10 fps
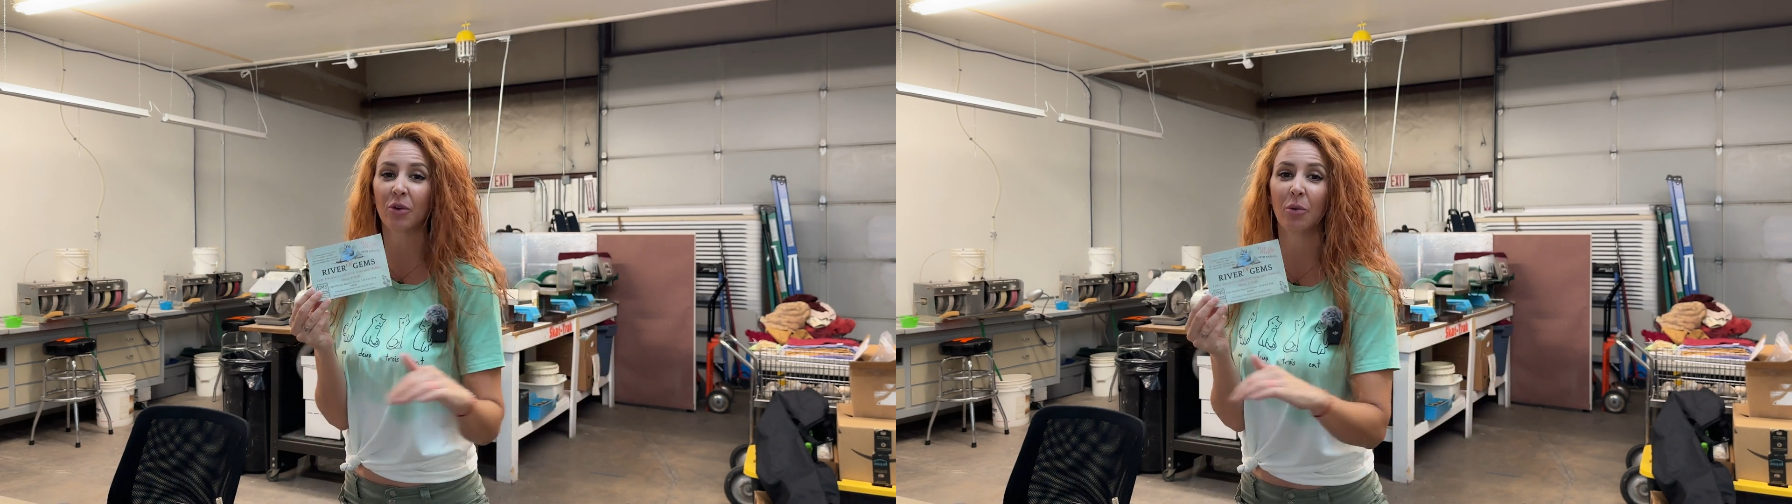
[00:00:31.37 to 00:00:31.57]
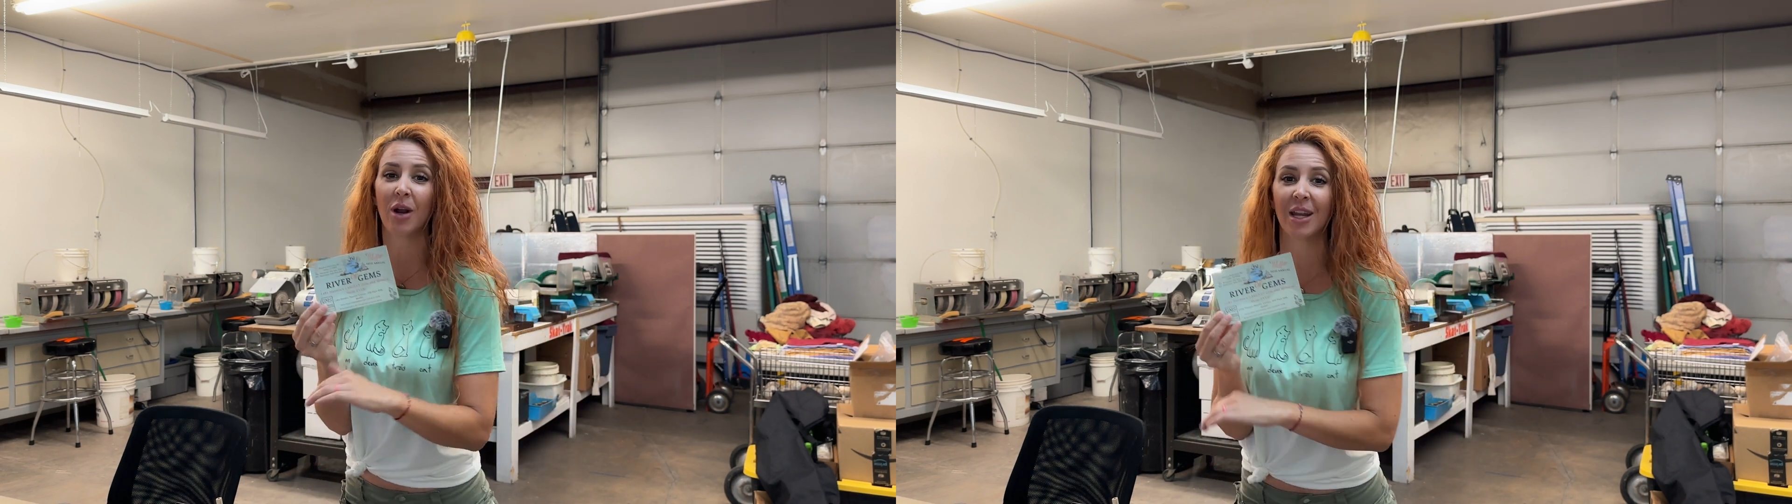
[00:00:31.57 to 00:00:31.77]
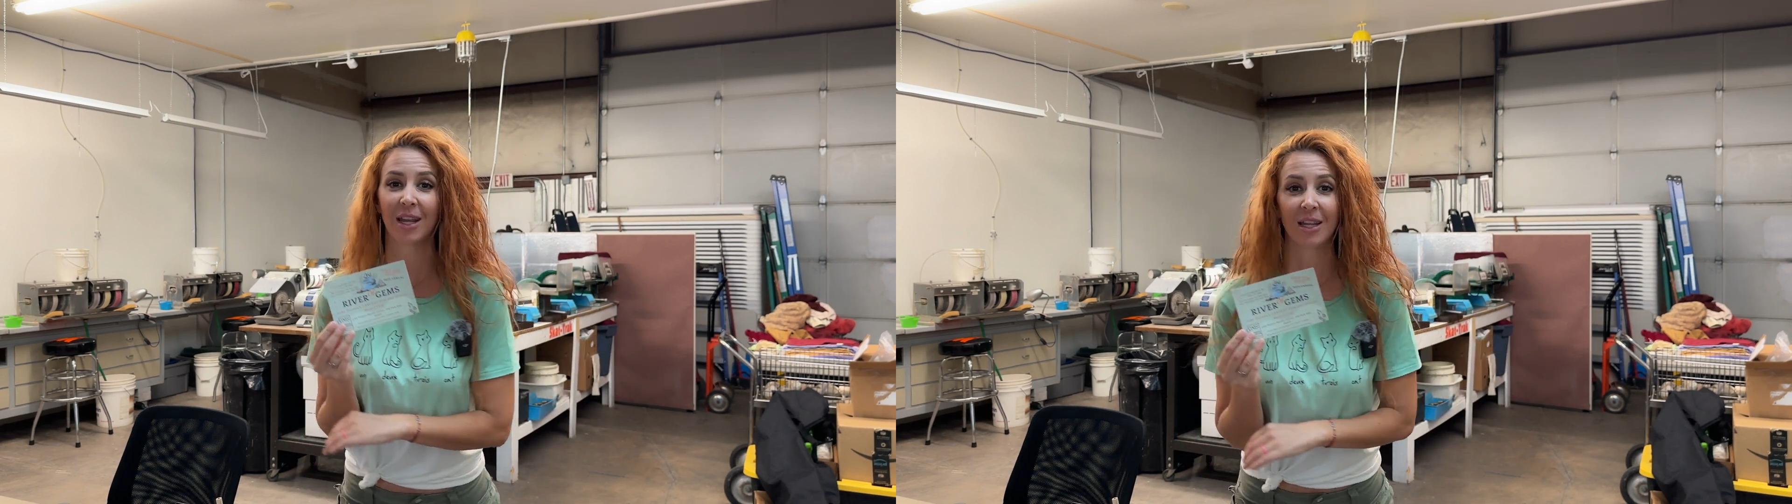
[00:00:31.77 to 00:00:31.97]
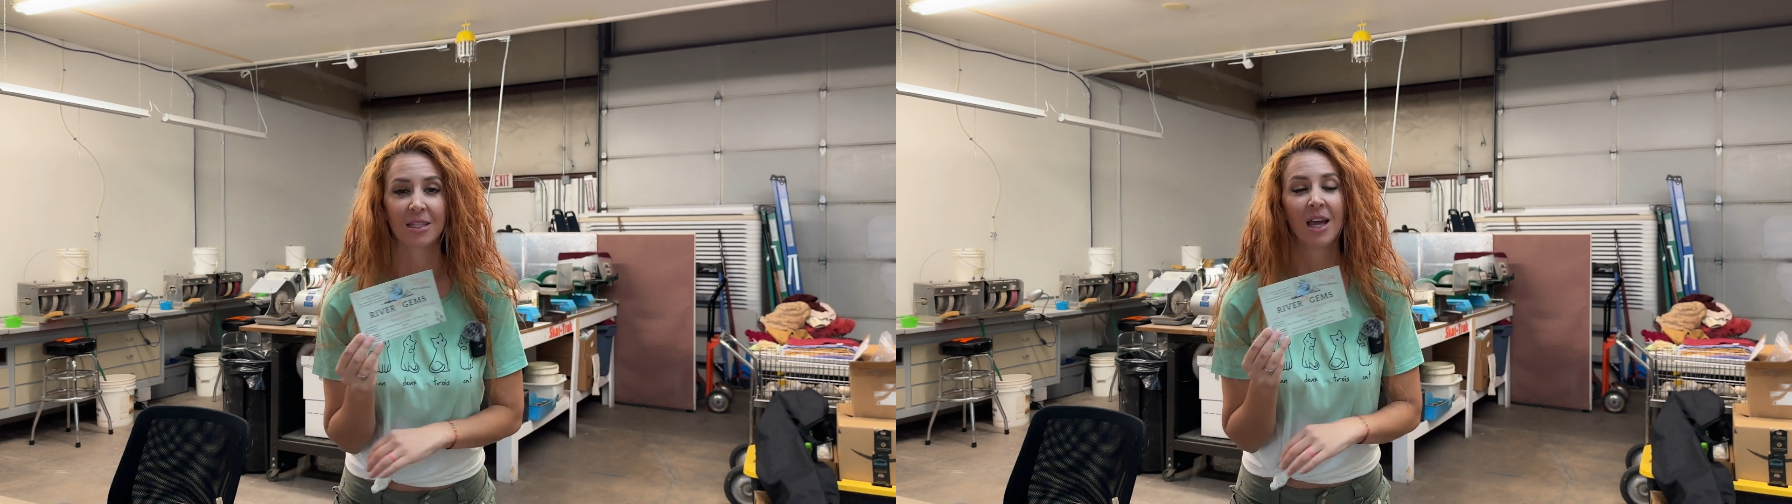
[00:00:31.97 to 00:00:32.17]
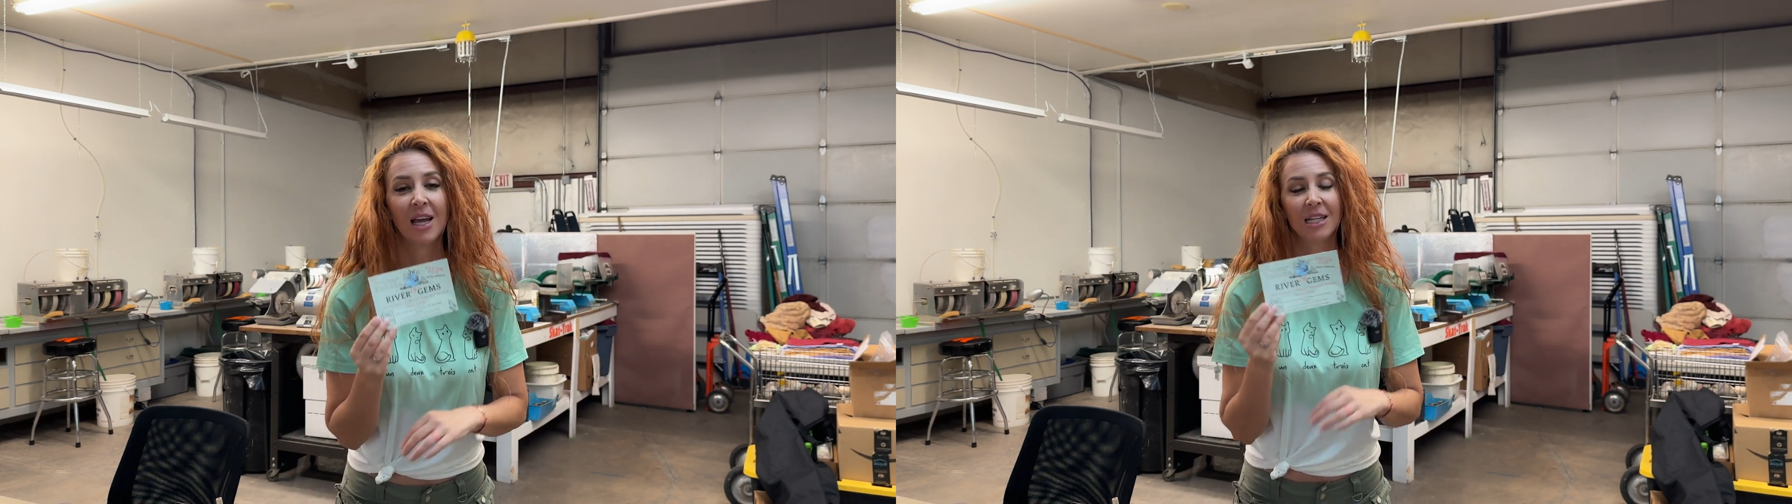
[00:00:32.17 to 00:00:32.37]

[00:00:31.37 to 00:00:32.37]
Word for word: for what it is.